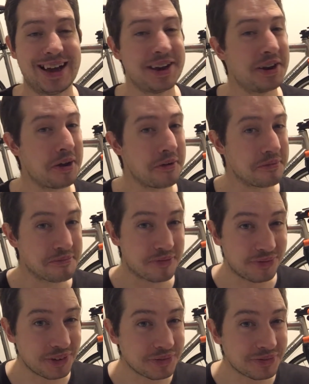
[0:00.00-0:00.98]
don't know,
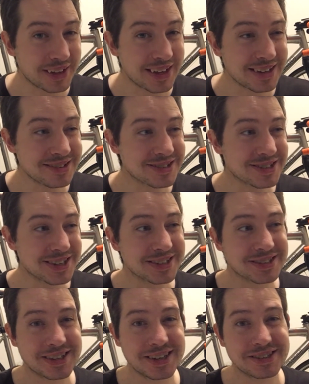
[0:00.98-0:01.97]
15,
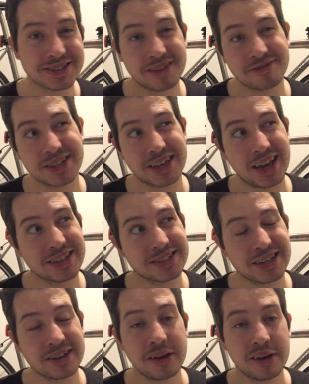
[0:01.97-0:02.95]
16, 17,
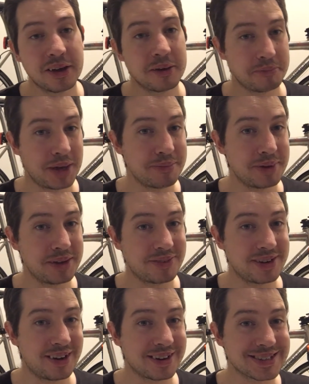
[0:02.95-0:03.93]
18, maybe
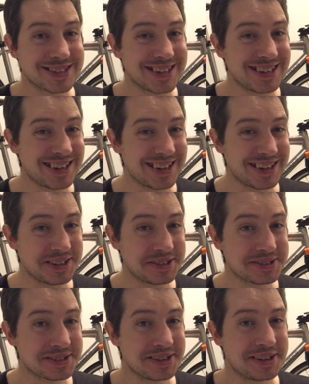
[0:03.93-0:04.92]
even 19
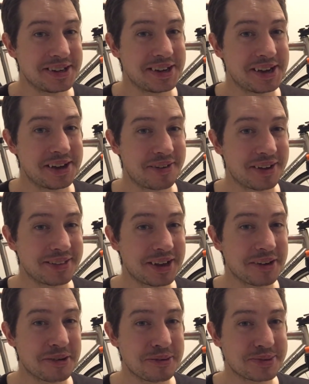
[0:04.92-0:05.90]
years. I've had
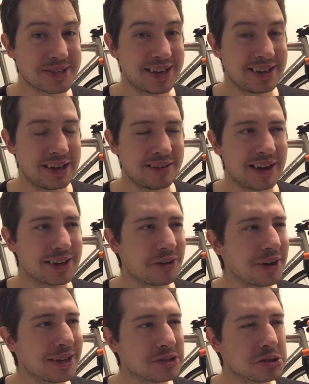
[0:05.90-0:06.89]
that group set now. I
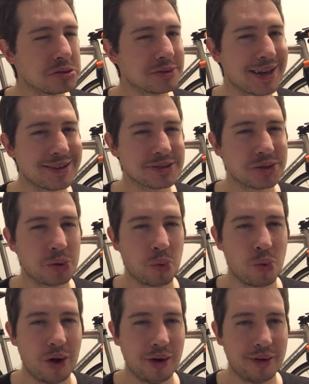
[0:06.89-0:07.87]
got it in
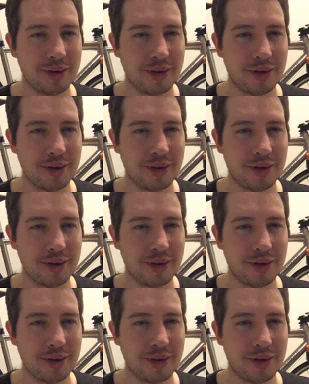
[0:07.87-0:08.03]
2001.